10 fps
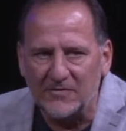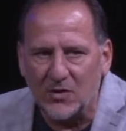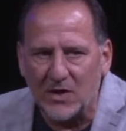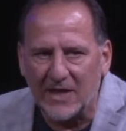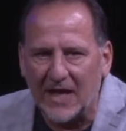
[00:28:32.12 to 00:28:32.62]
of
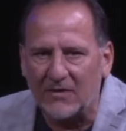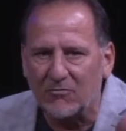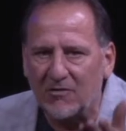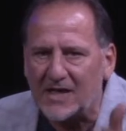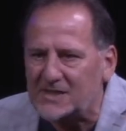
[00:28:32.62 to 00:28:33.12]
your God
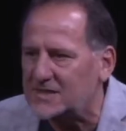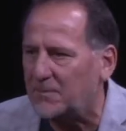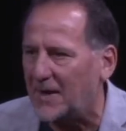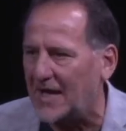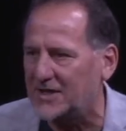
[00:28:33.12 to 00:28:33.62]
rests
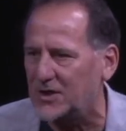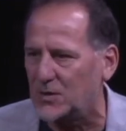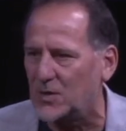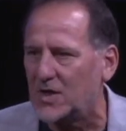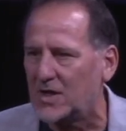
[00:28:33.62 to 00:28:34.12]
upon
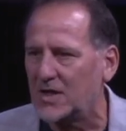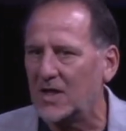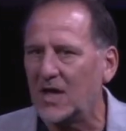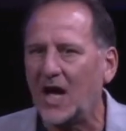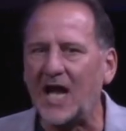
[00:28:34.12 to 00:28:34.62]
you.
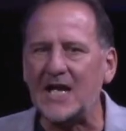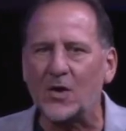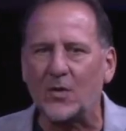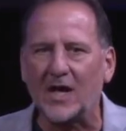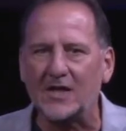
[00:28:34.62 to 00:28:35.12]
I
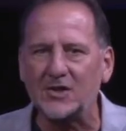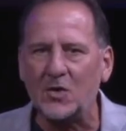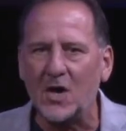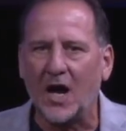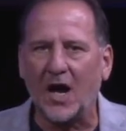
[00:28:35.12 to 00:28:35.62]
know what I'll
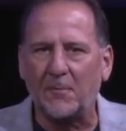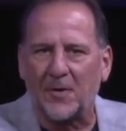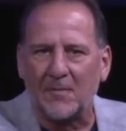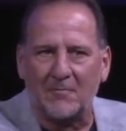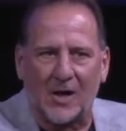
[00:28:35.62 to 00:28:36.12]
do. I'll
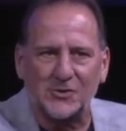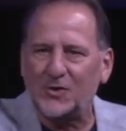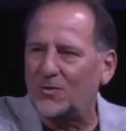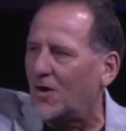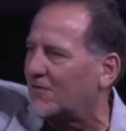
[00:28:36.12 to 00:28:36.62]
promote
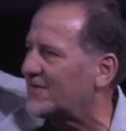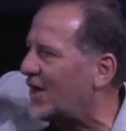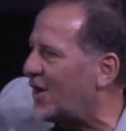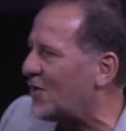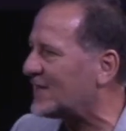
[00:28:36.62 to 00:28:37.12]
you over the
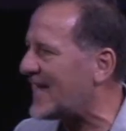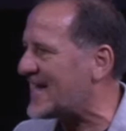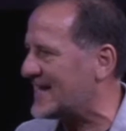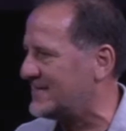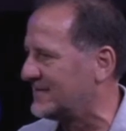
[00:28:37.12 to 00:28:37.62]
whole
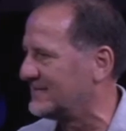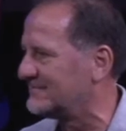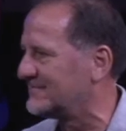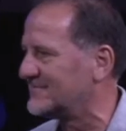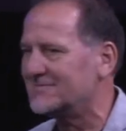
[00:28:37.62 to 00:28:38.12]
land.
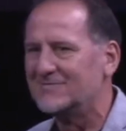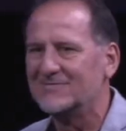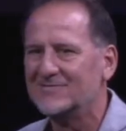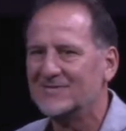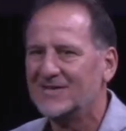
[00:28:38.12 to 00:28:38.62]

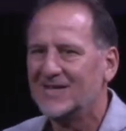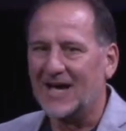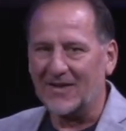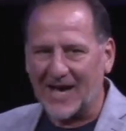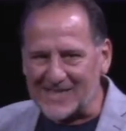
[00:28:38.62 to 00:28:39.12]

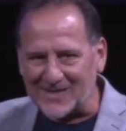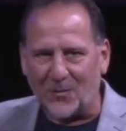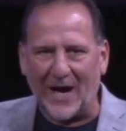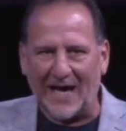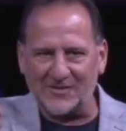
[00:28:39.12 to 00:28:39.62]
Now that's a
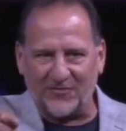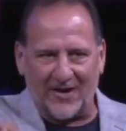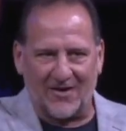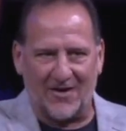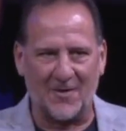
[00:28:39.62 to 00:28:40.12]
wise
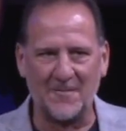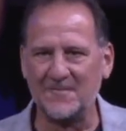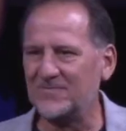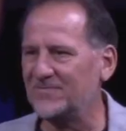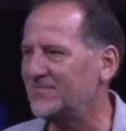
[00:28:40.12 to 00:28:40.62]
Pharaoh.
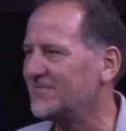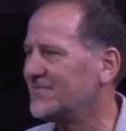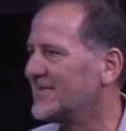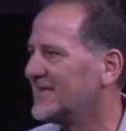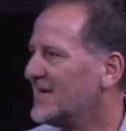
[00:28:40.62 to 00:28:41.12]

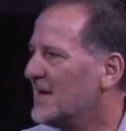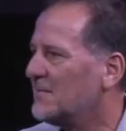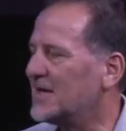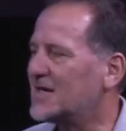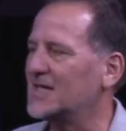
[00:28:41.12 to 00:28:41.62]

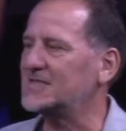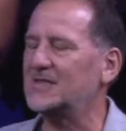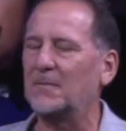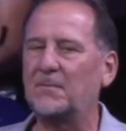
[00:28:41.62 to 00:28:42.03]
Because the